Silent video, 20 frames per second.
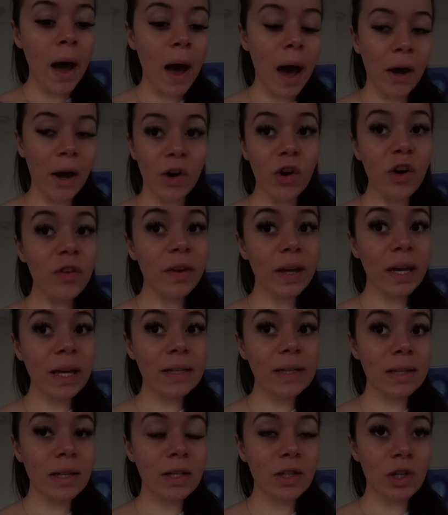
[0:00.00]
I don't know if it
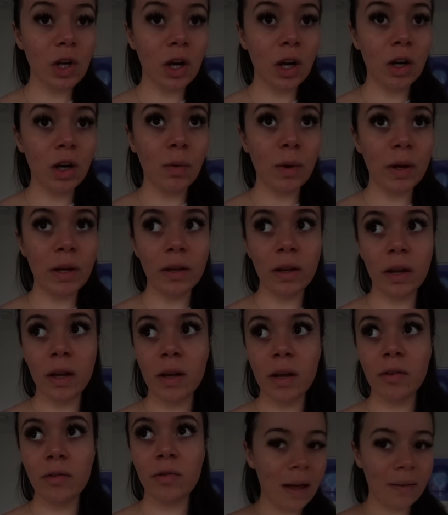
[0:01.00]
gets this dark where you
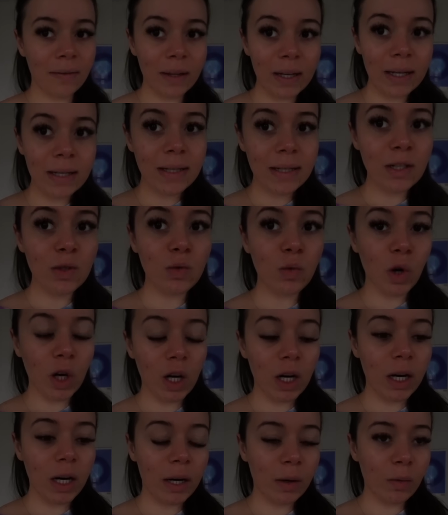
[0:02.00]
live. I feel like since
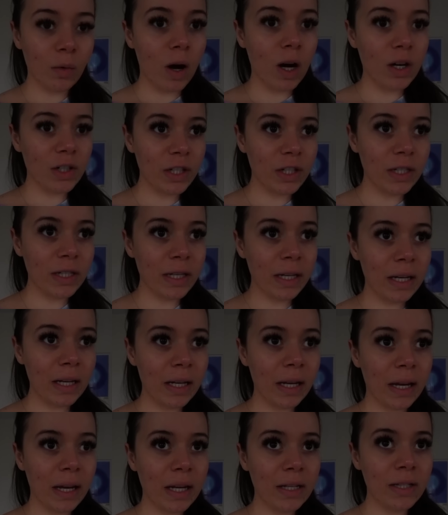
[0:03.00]
we're in Washington,
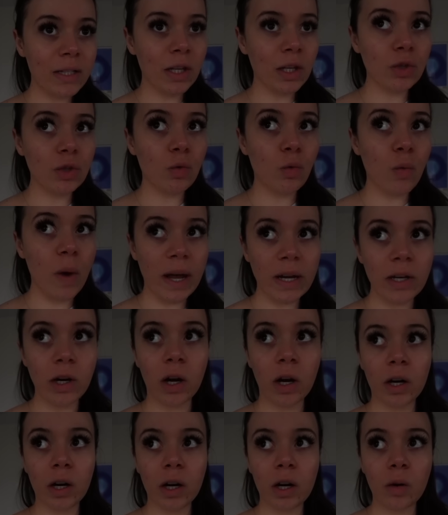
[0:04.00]
it gets way
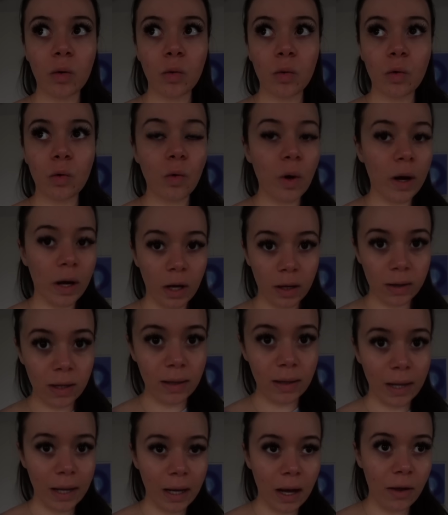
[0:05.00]
darker quicker
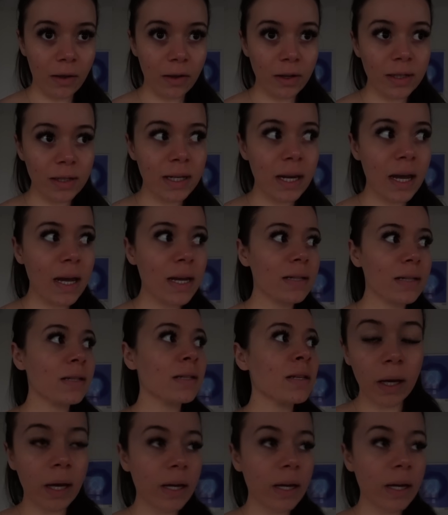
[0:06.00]
than like other states.